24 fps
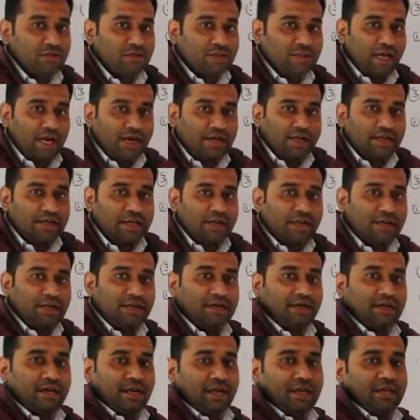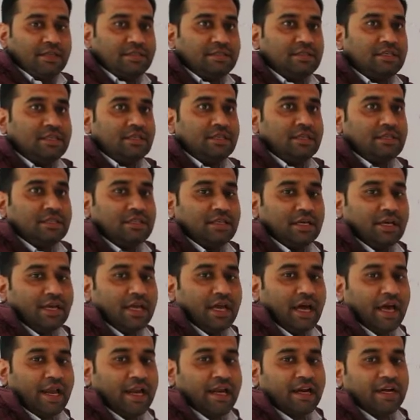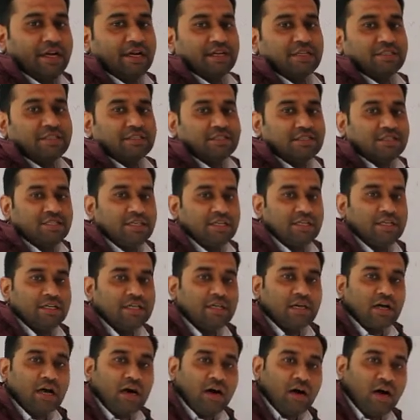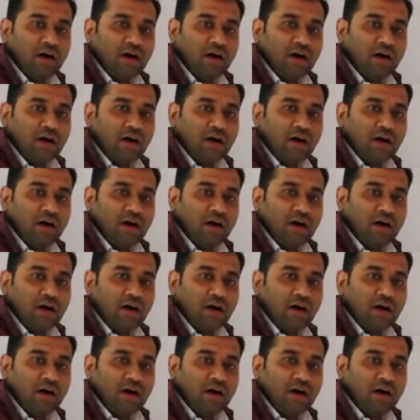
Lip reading: that contains the character string